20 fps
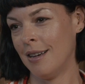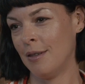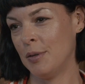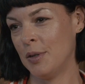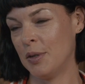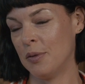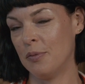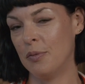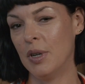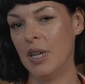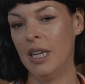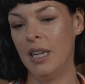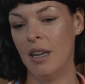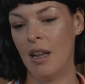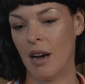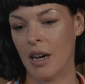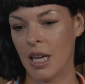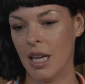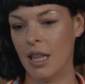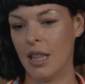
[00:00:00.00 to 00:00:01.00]
It was a really
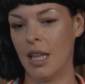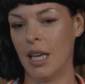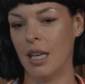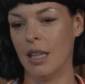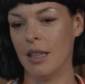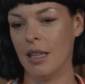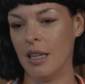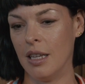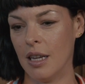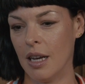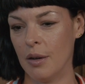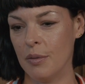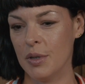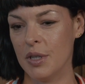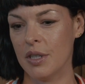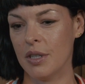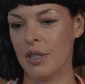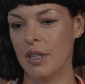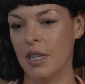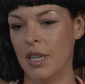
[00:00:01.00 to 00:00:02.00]
lucky thing that I
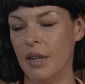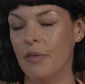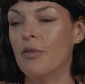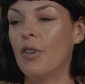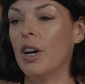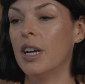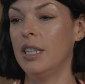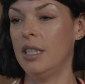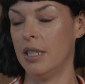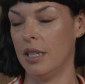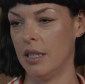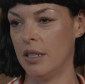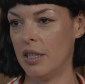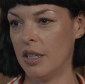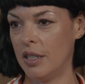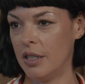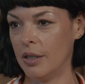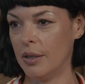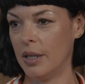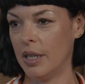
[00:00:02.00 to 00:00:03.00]
was invited
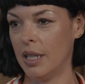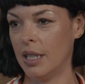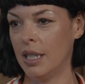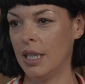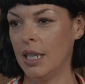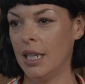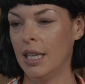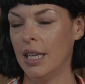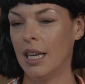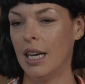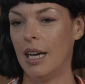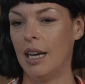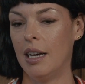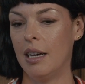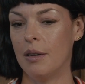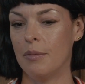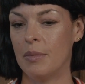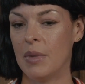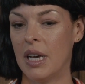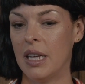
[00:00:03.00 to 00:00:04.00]
to do it.
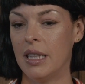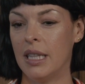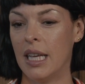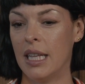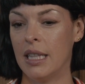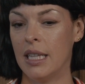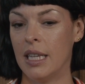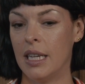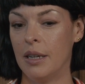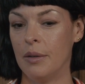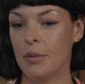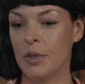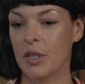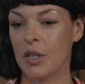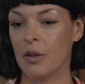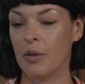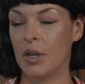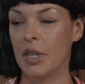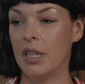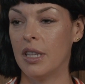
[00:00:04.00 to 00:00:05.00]
And then that it was
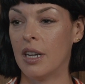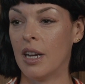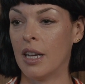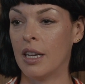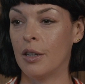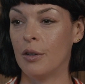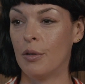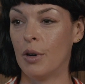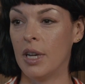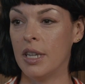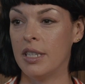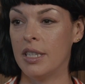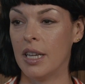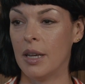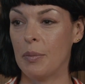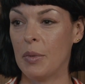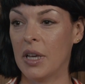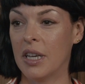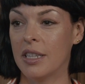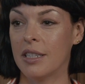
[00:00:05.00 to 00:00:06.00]
agreed that I could write
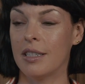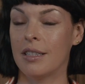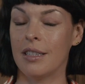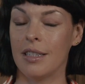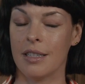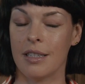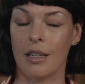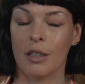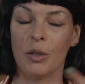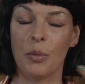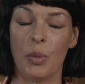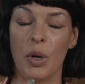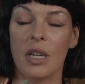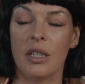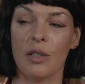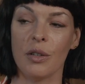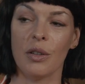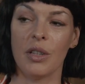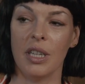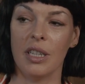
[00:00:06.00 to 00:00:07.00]
it, because it's such a
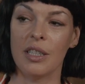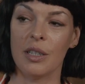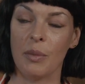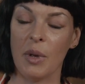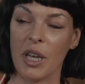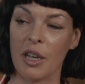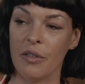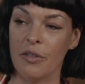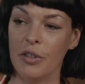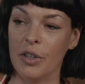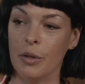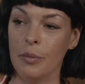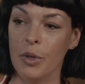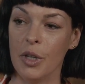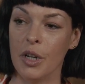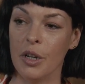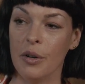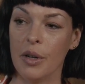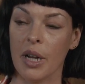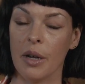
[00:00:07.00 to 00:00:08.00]
personal thing to make a film,
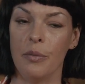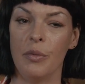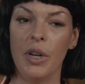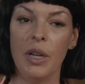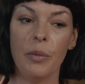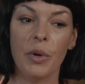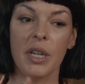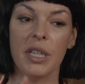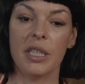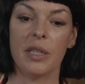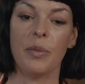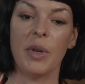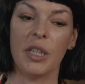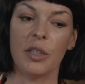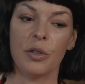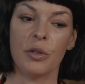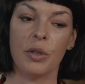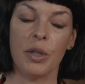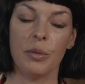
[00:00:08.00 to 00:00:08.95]
you know, and I really wanted to make sure